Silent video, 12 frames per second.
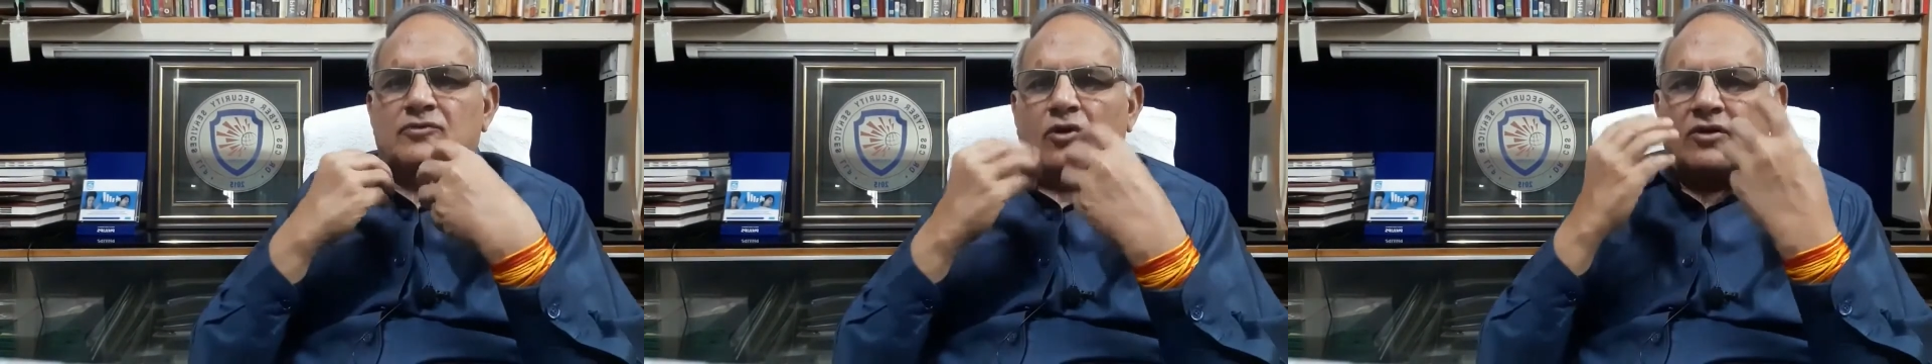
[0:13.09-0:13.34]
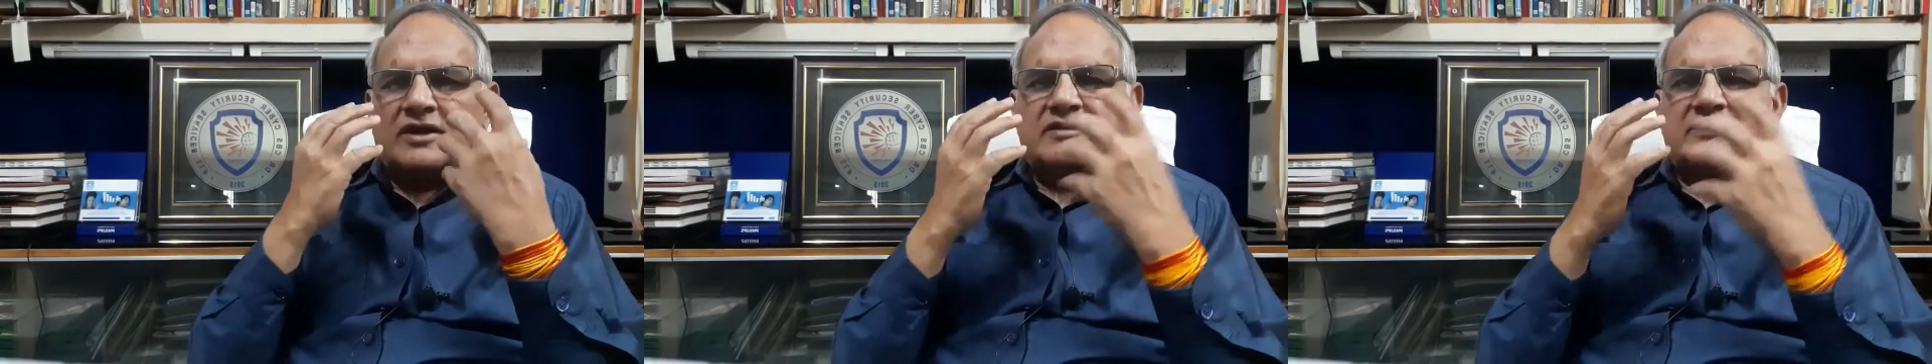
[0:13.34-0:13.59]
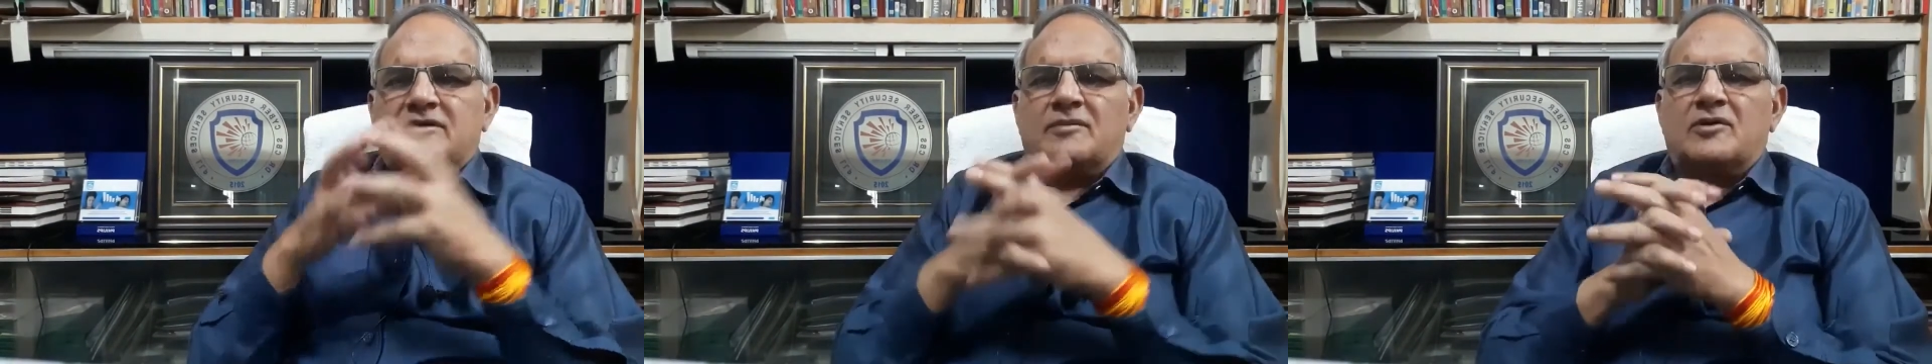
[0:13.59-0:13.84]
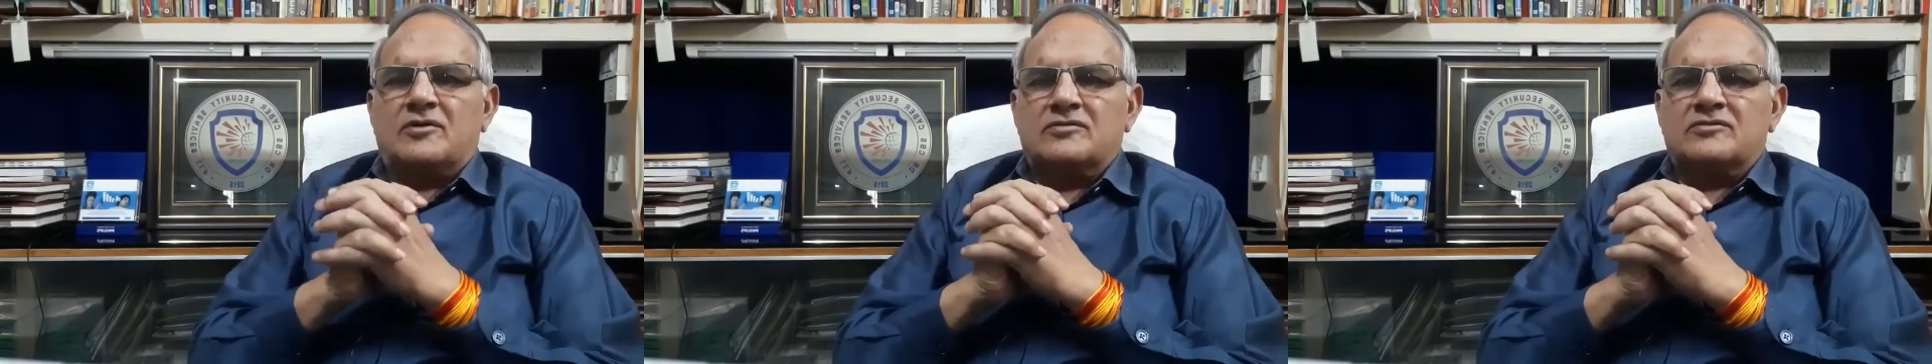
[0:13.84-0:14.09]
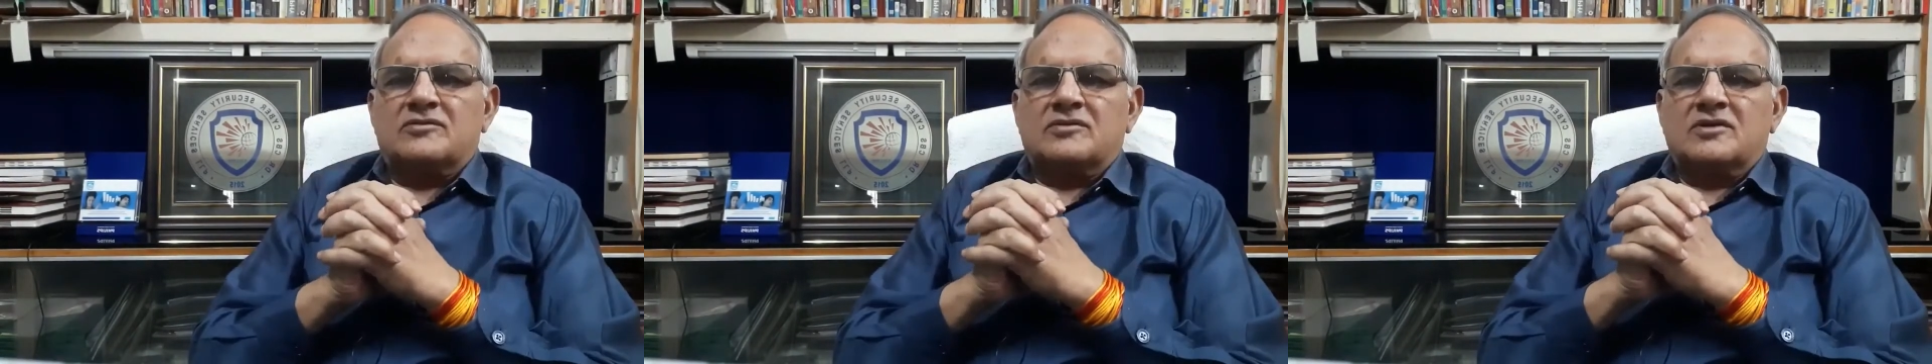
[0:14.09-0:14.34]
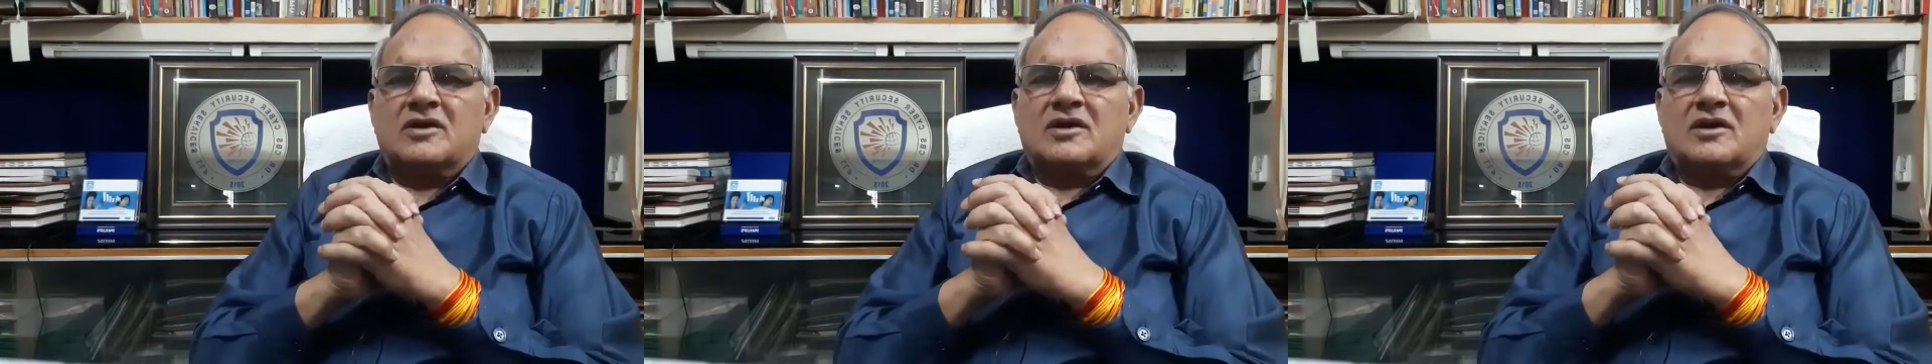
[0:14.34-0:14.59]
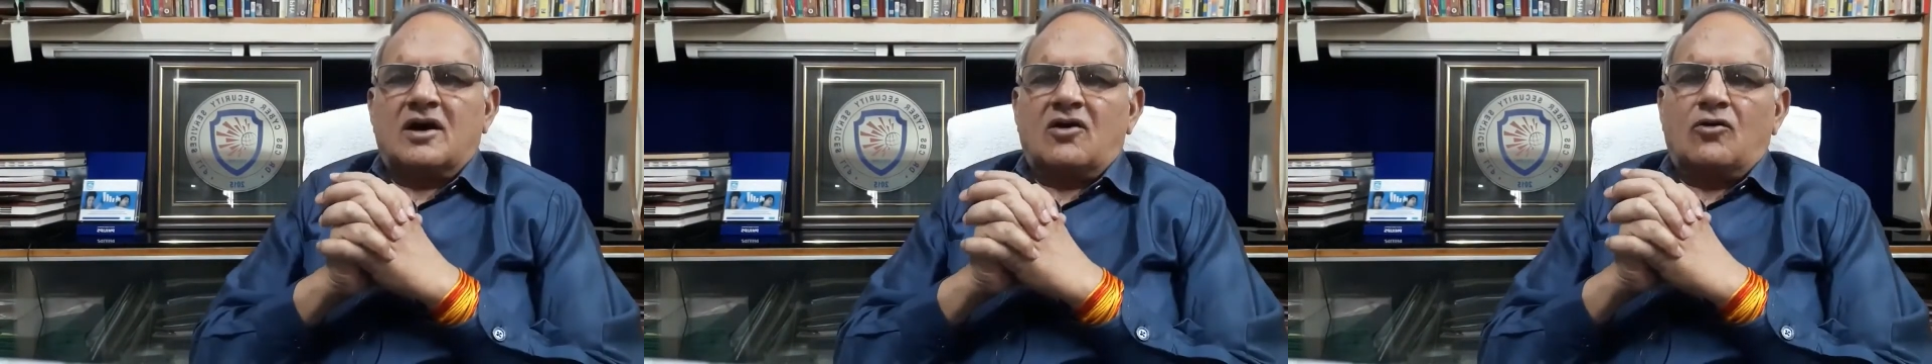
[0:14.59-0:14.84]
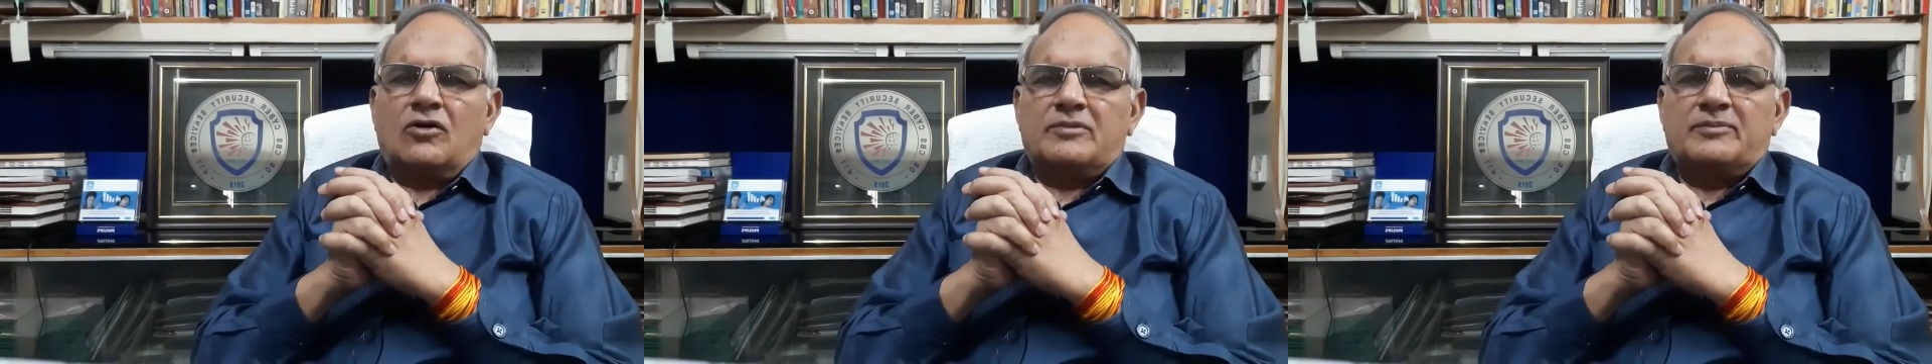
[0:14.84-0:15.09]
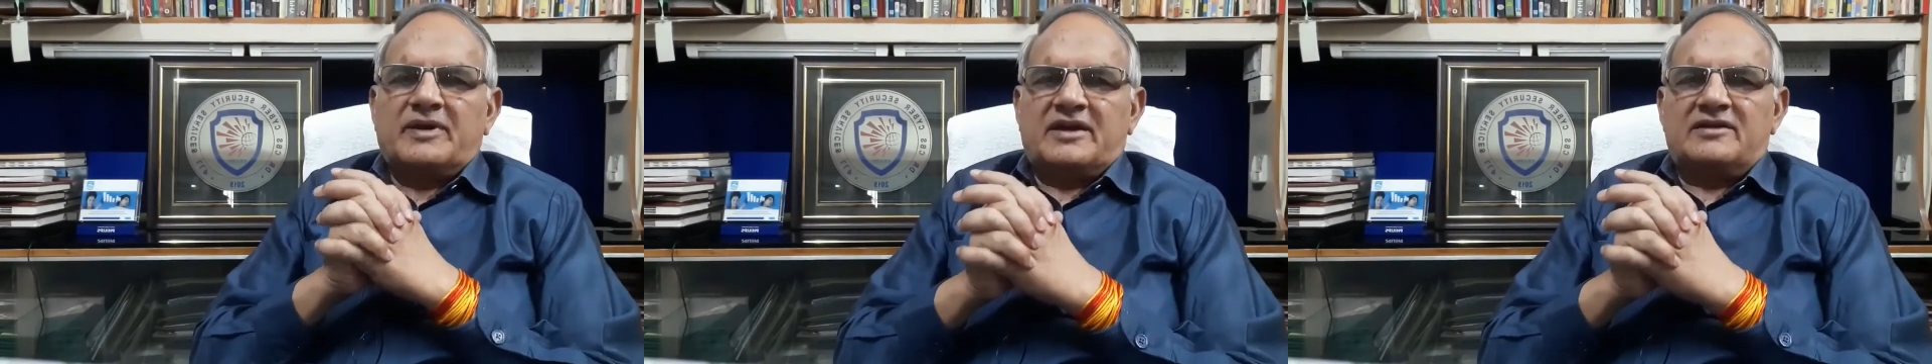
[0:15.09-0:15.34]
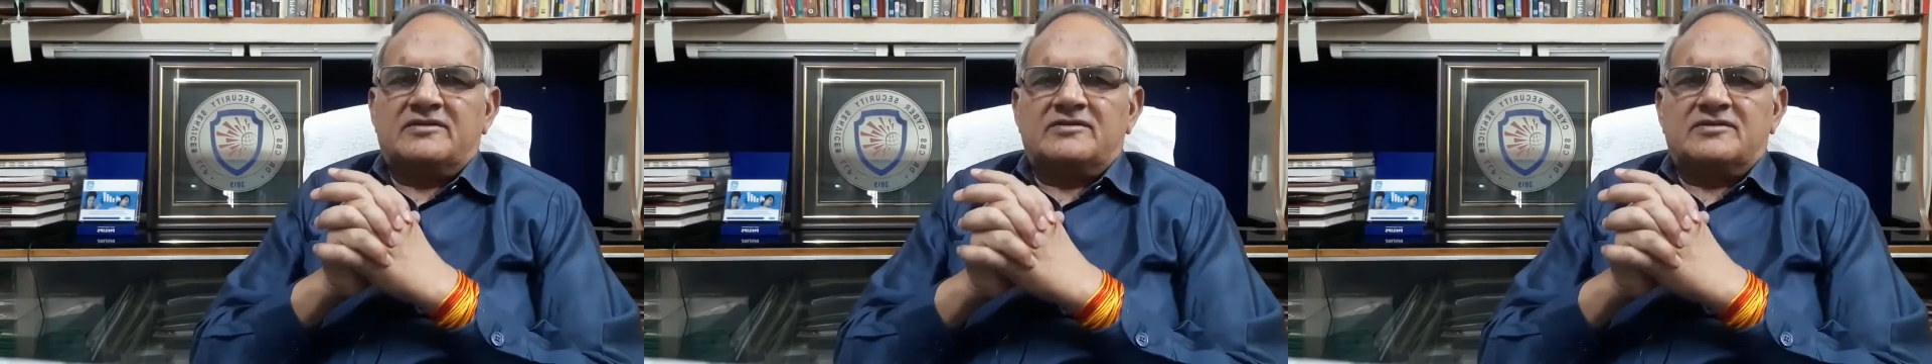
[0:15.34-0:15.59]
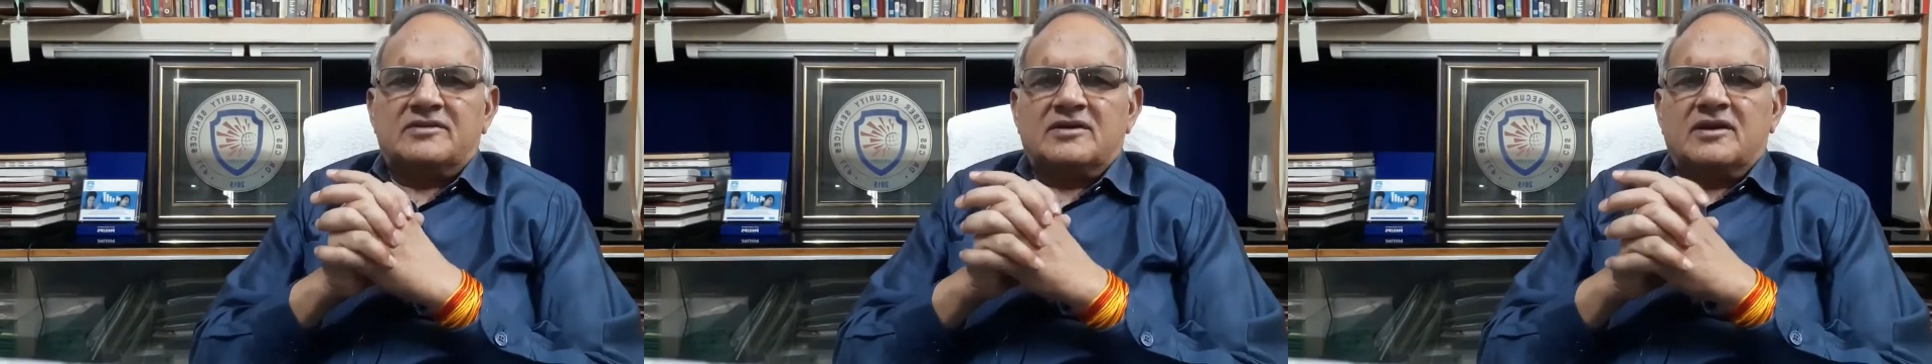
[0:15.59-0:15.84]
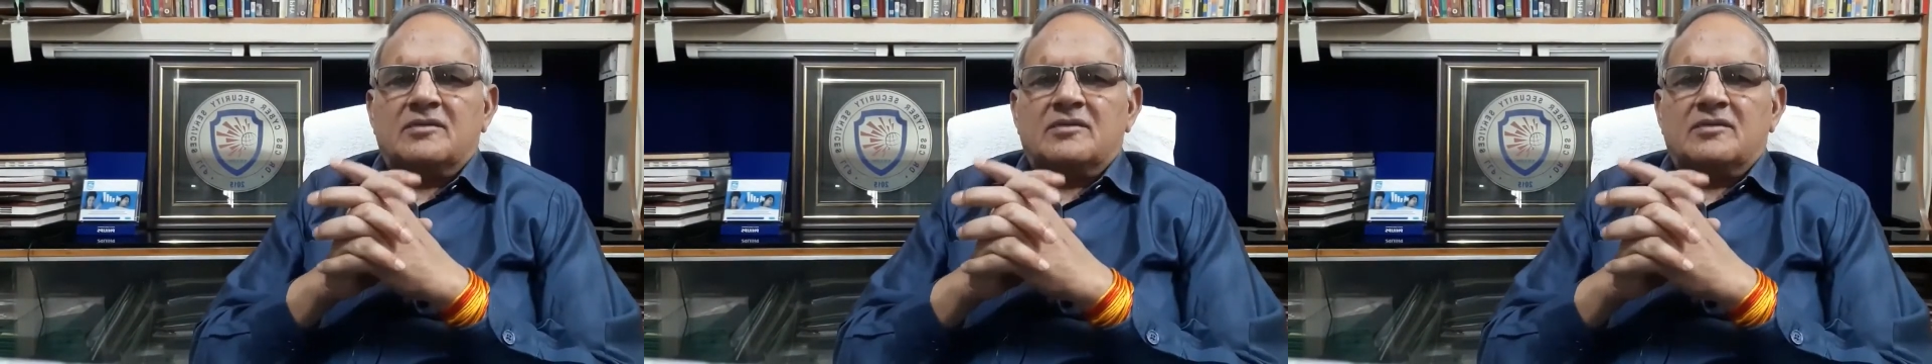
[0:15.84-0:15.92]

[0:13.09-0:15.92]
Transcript: knowledge among all beings.